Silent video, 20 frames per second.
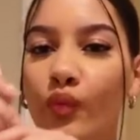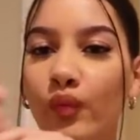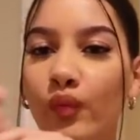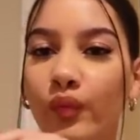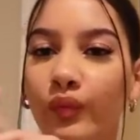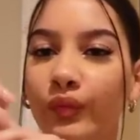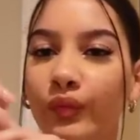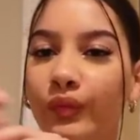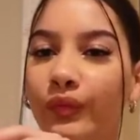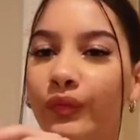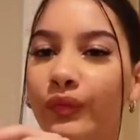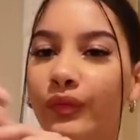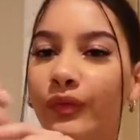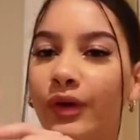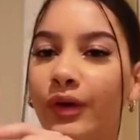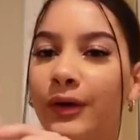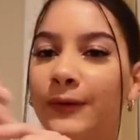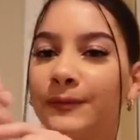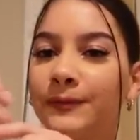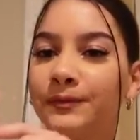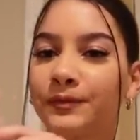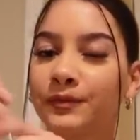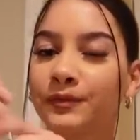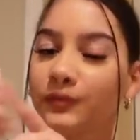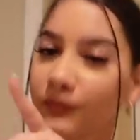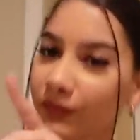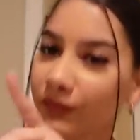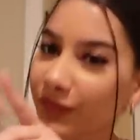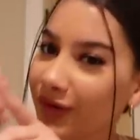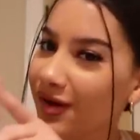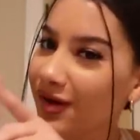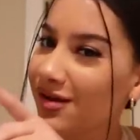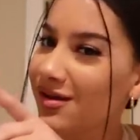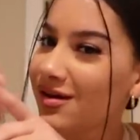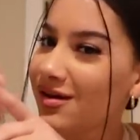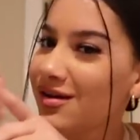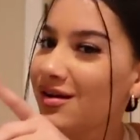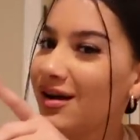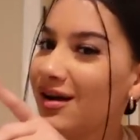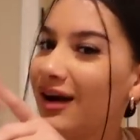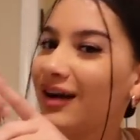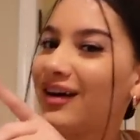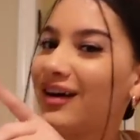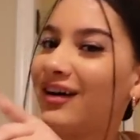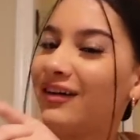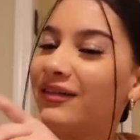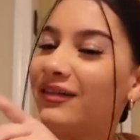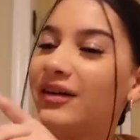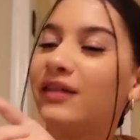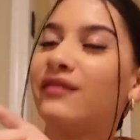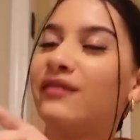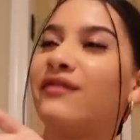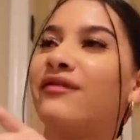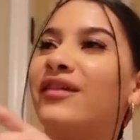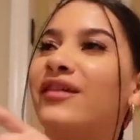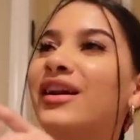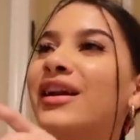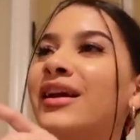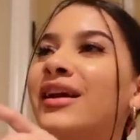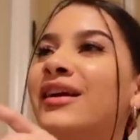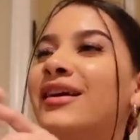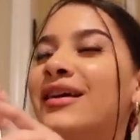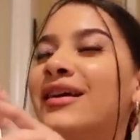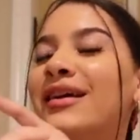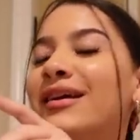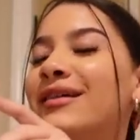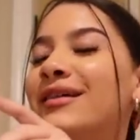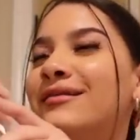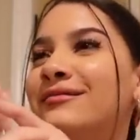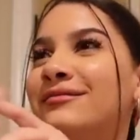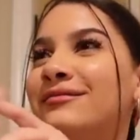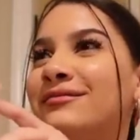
I can already feel it hitting.